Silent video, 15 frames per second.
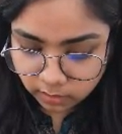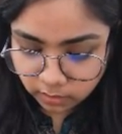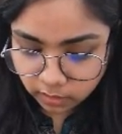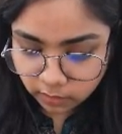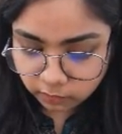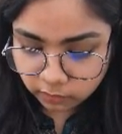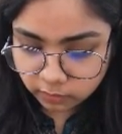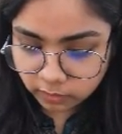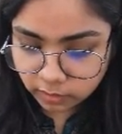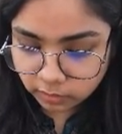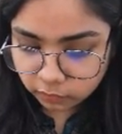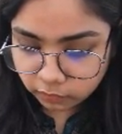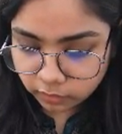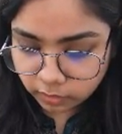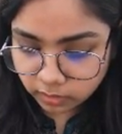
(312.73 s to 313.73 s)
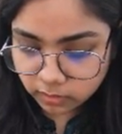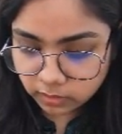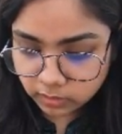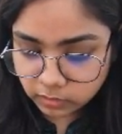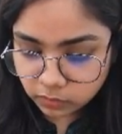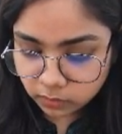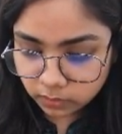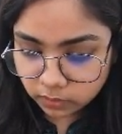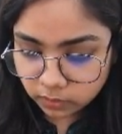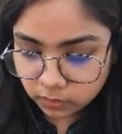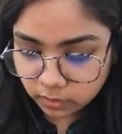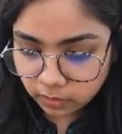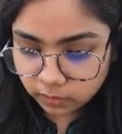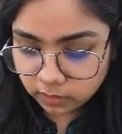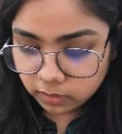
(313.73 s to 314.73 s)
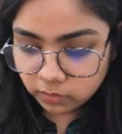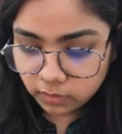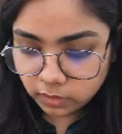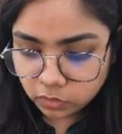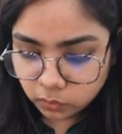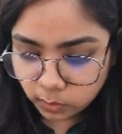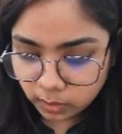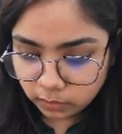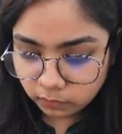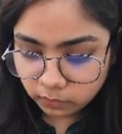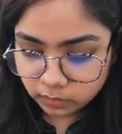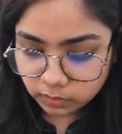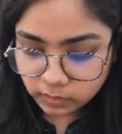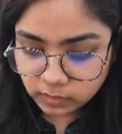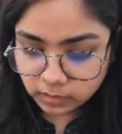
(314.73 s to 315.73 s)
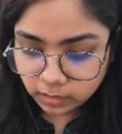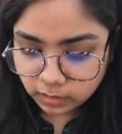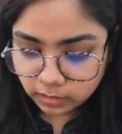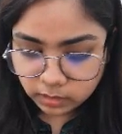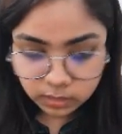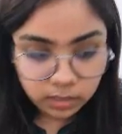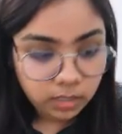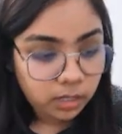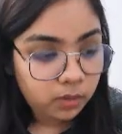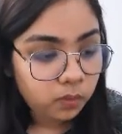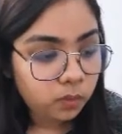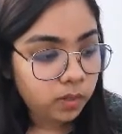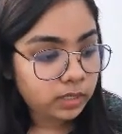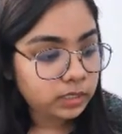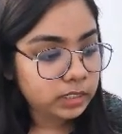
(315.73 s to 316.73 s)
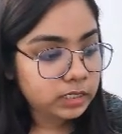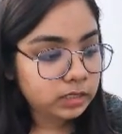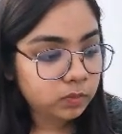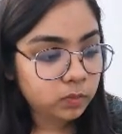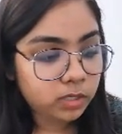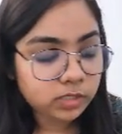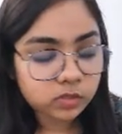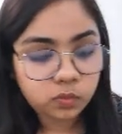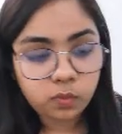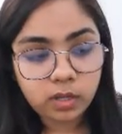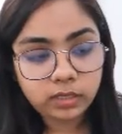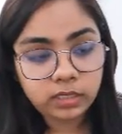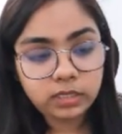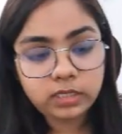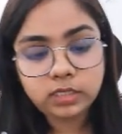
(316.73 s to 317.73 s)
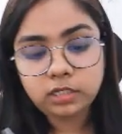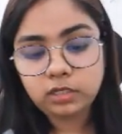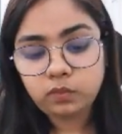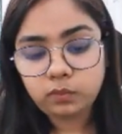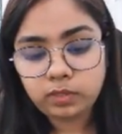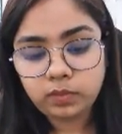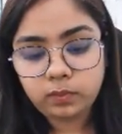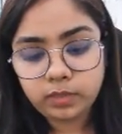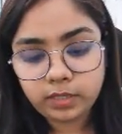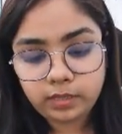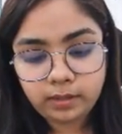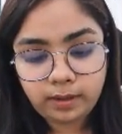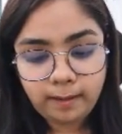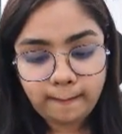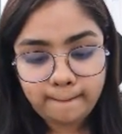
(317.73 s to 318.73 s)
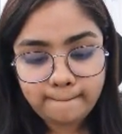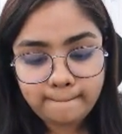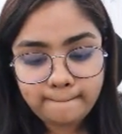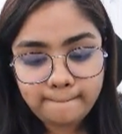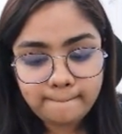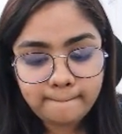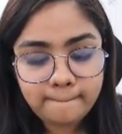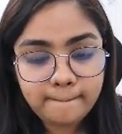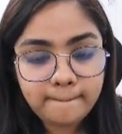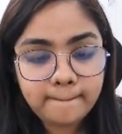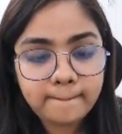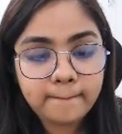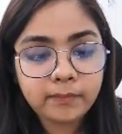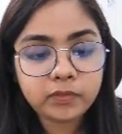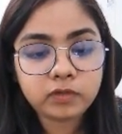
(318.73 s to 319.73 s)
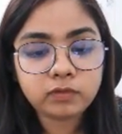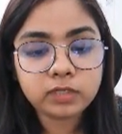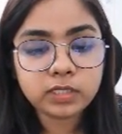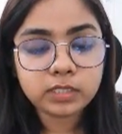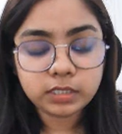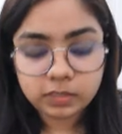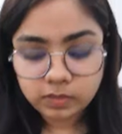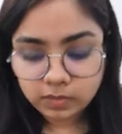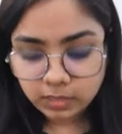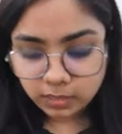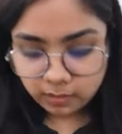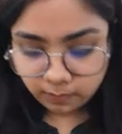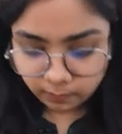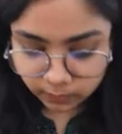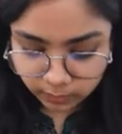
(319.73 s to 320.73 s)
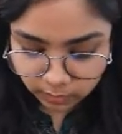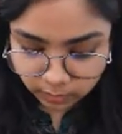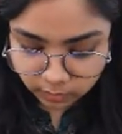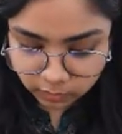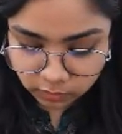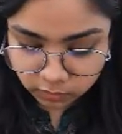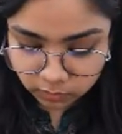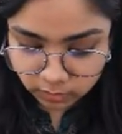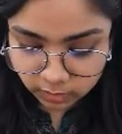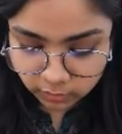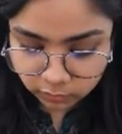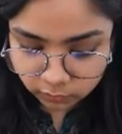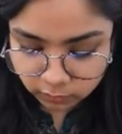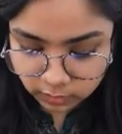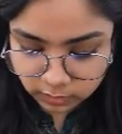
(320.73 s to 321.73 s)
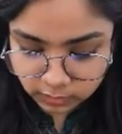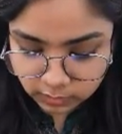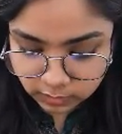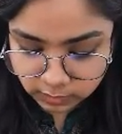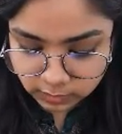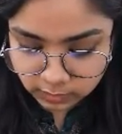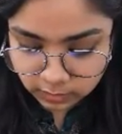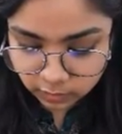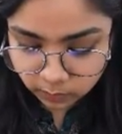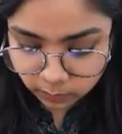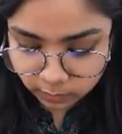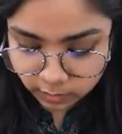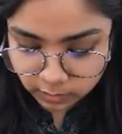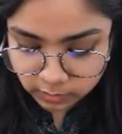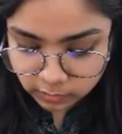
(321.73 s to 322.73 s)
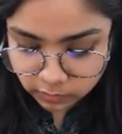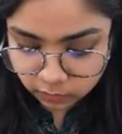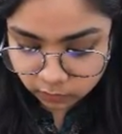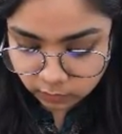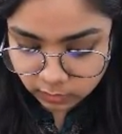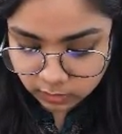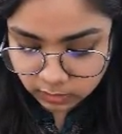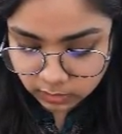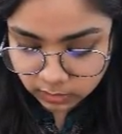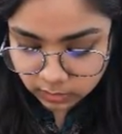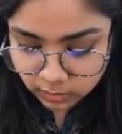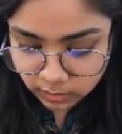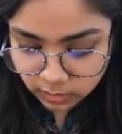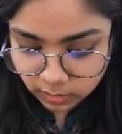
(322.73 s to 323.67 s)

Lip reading: After that, if you cut this together, you get 12 on this side. 180 plus 180 will be 360. So you get 360 plus 3t,